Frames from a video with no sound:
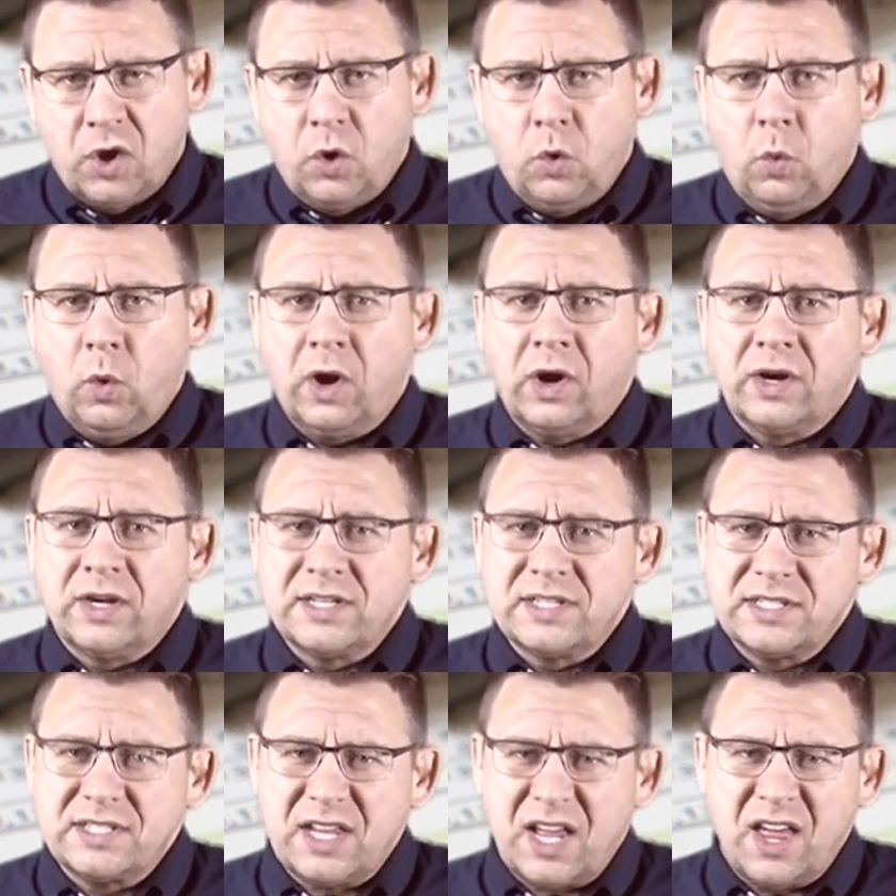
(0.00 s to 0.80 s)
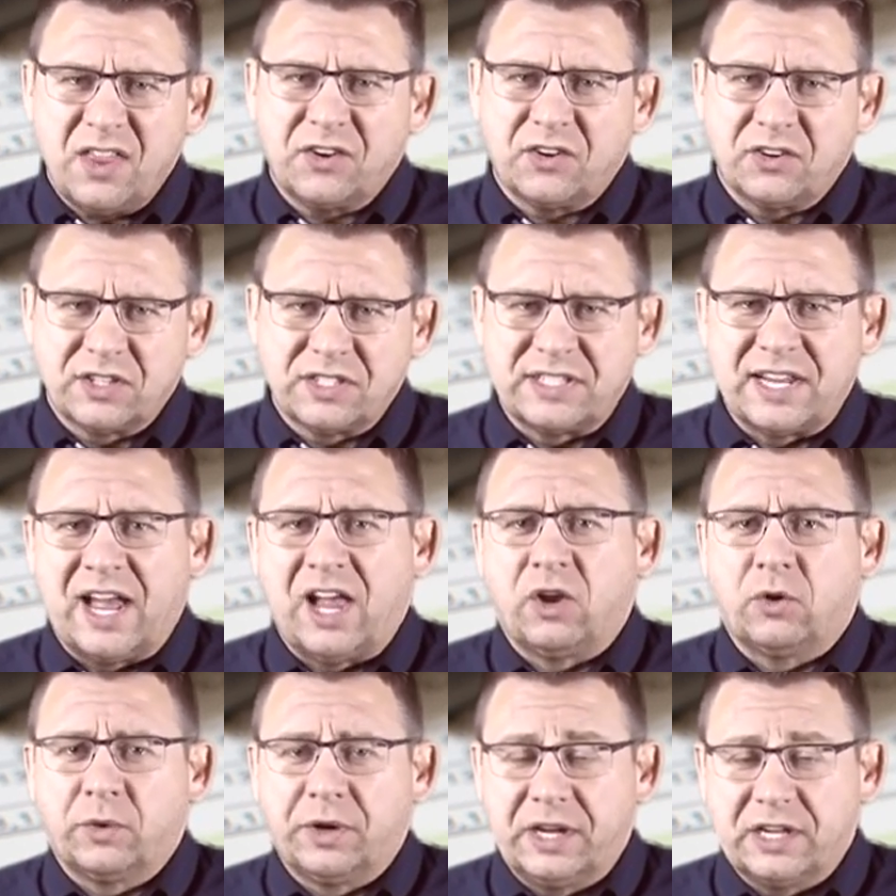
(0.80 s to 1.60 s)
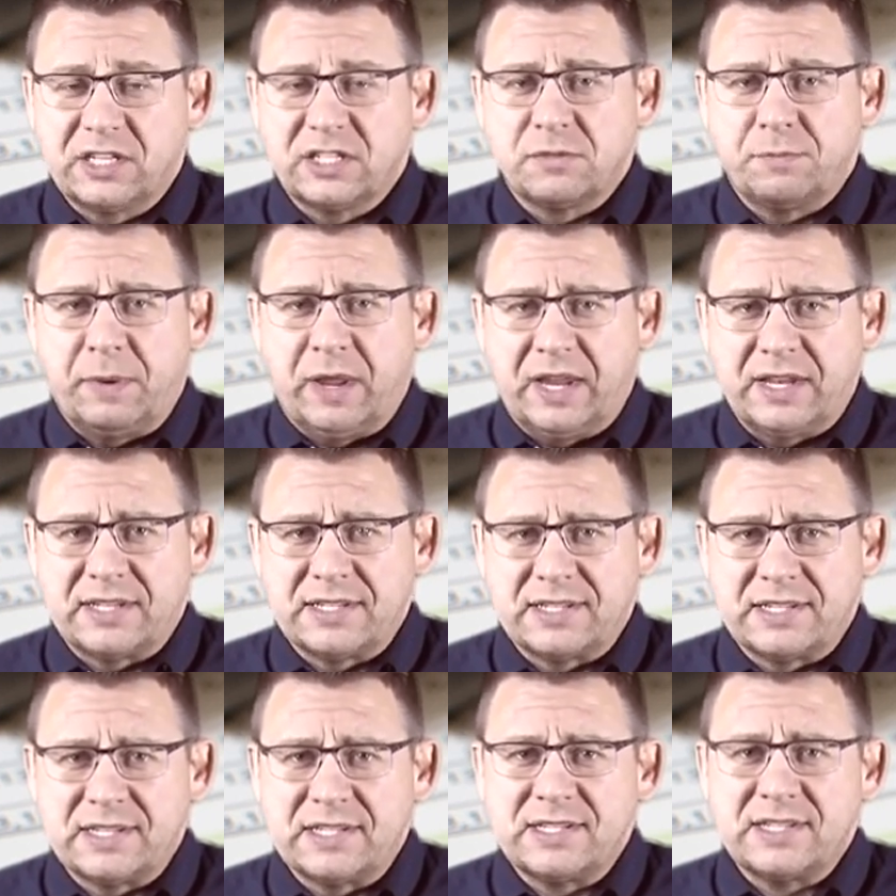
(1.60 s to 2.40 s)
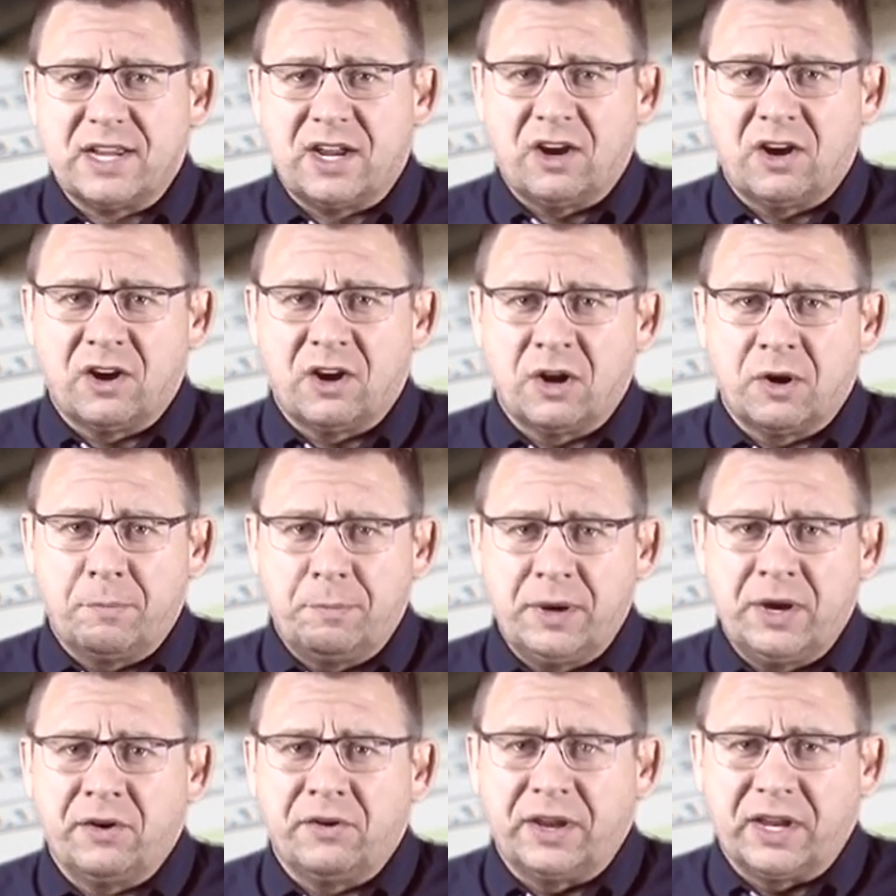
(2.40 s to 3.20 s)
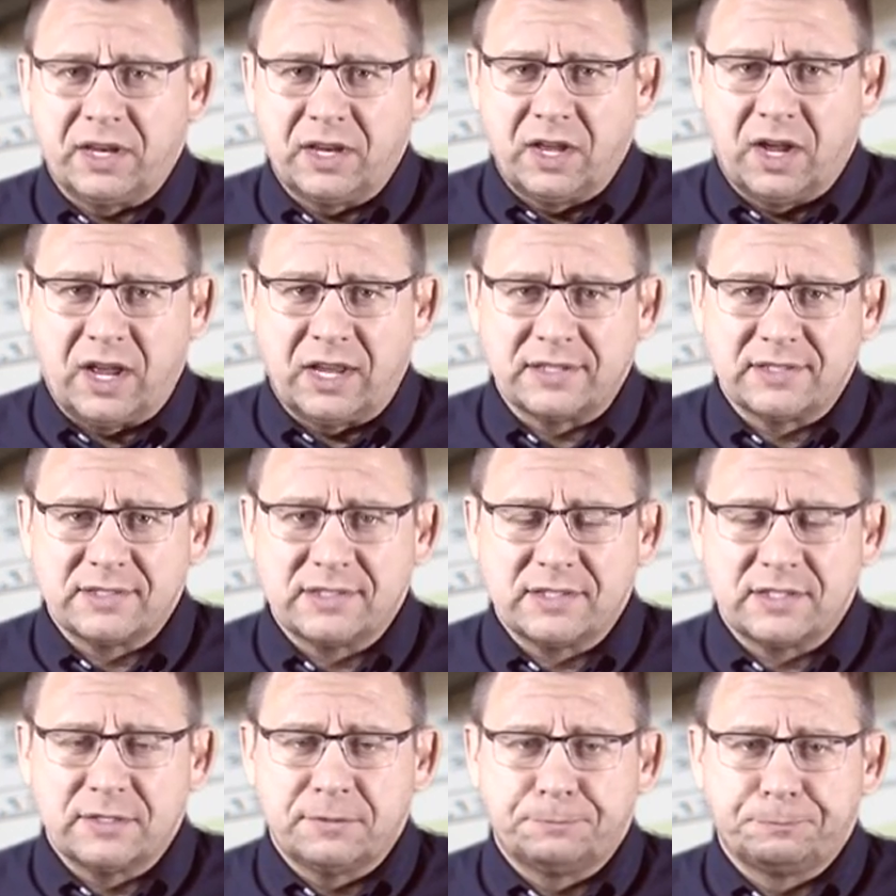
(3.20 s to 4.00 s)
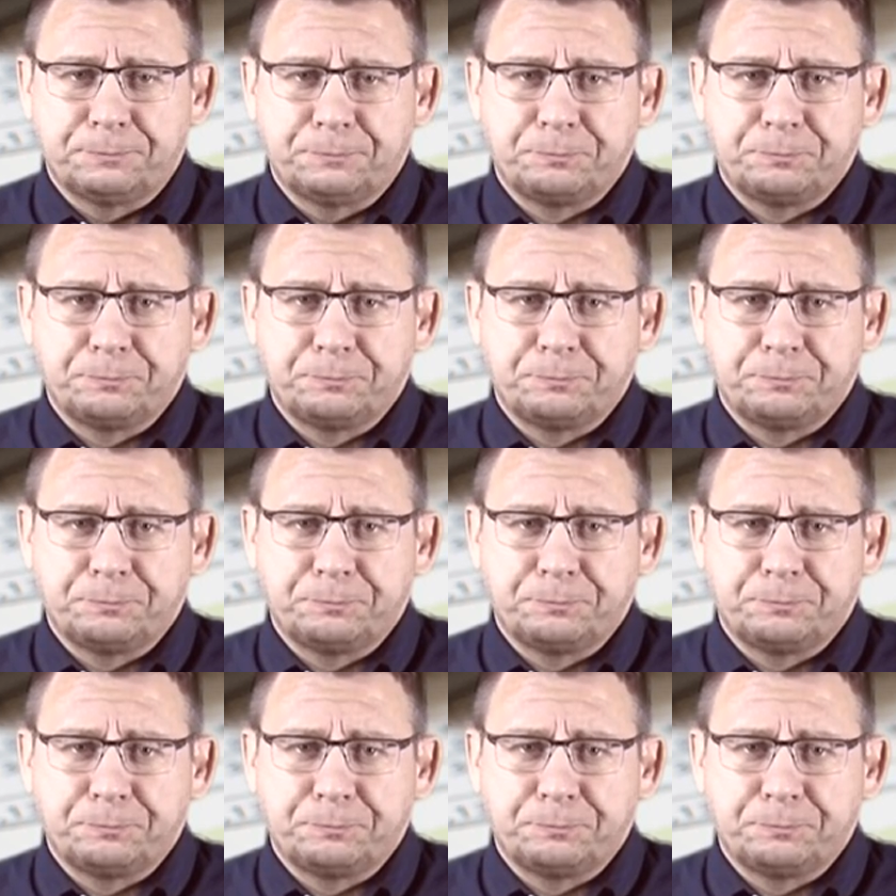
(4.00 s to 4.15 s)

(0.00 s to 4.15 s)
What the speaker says: whereas other salary expenses are period costs.